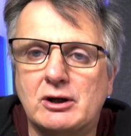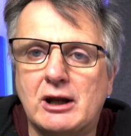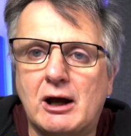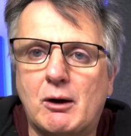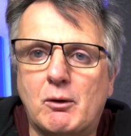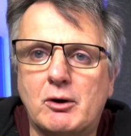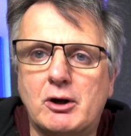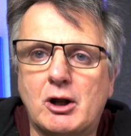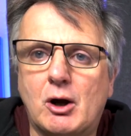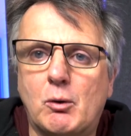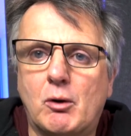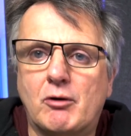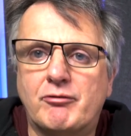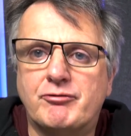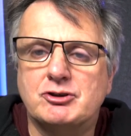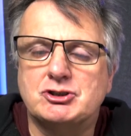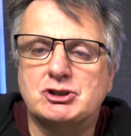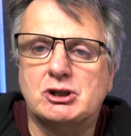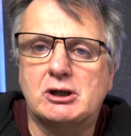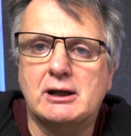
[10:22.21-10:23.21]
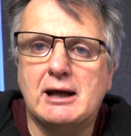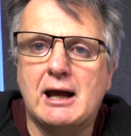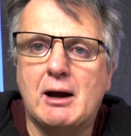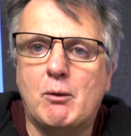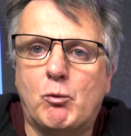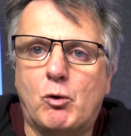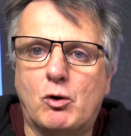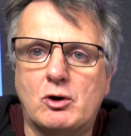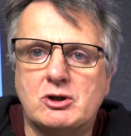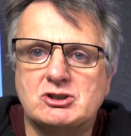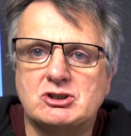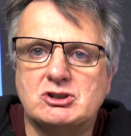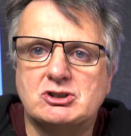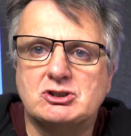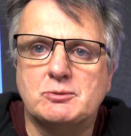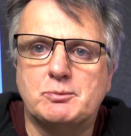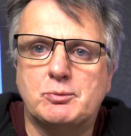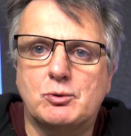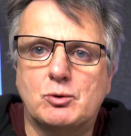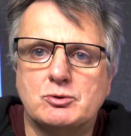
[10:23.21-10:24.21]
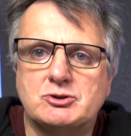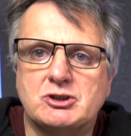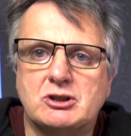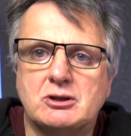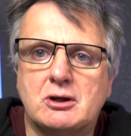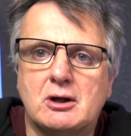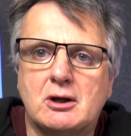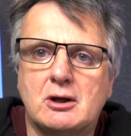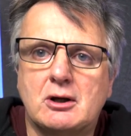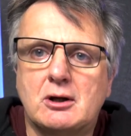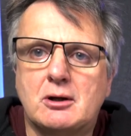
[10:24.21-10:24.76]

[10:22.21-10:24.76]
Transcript: Now, I know officially M1 isn't supported,